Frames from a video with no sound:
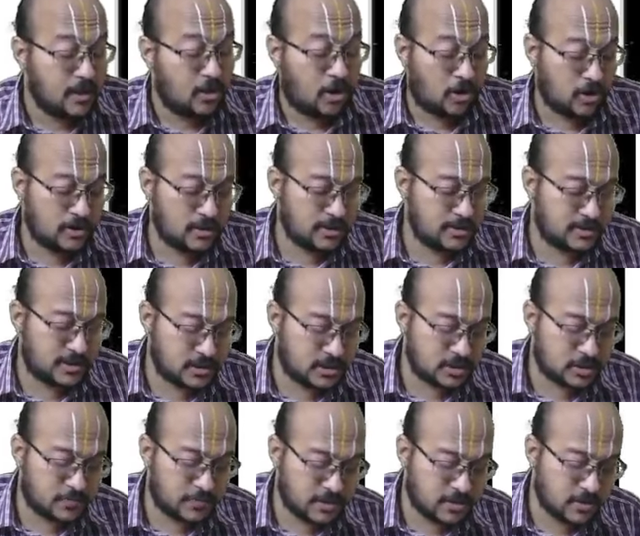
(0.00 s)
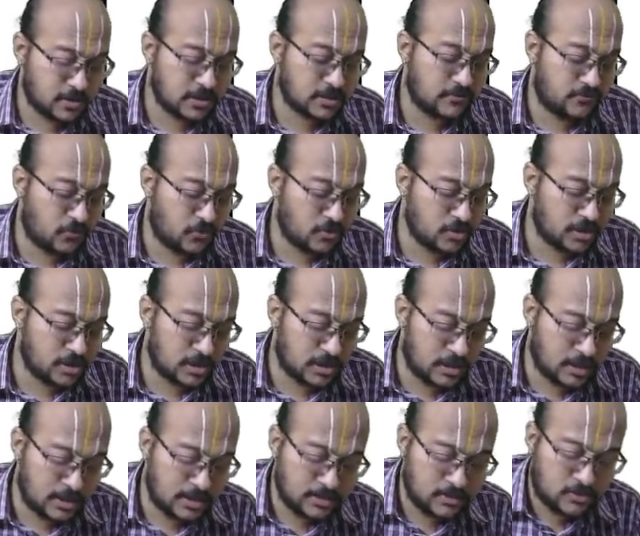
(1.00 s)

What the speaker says: All these adjustments, the 4th year,